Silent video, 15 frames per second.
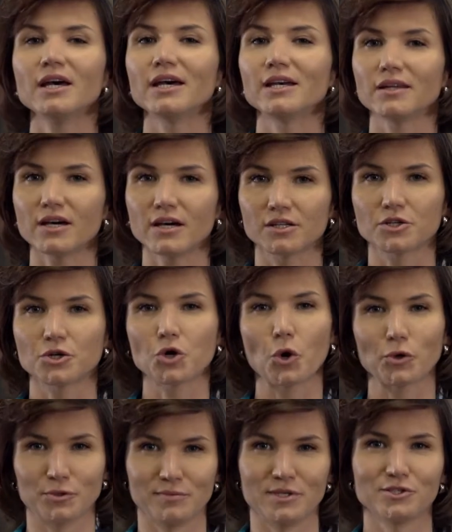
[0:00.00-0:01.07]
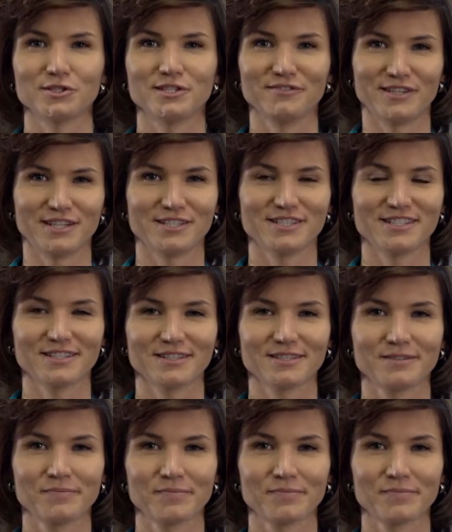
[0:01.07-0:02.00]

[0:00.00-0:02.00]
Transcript: and other automation devices.